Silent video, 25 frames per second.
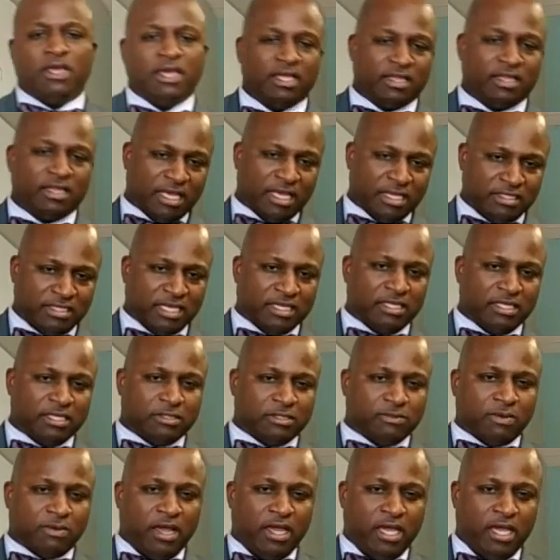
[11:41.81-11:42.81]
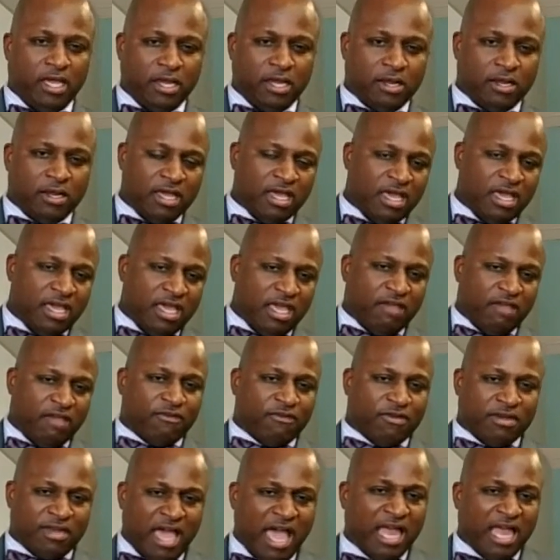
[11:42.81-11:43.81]
They said this right here: if you're
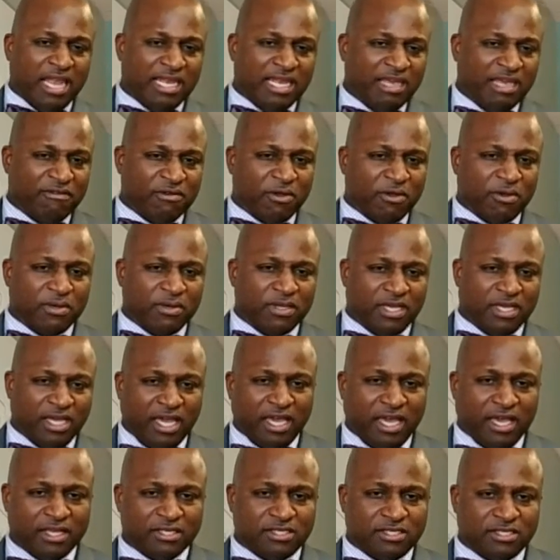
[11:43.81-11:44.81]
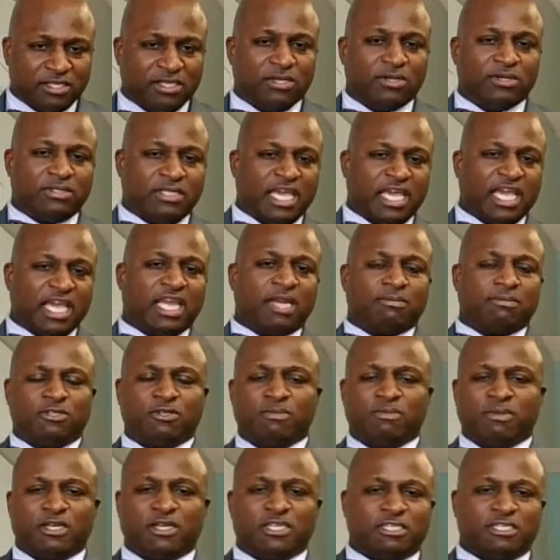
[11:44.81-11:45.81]
not living on the edge, you're taking up too
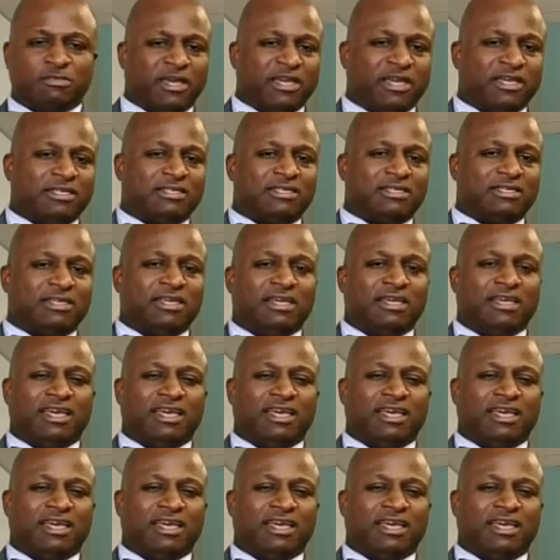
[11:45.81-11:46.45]
much space.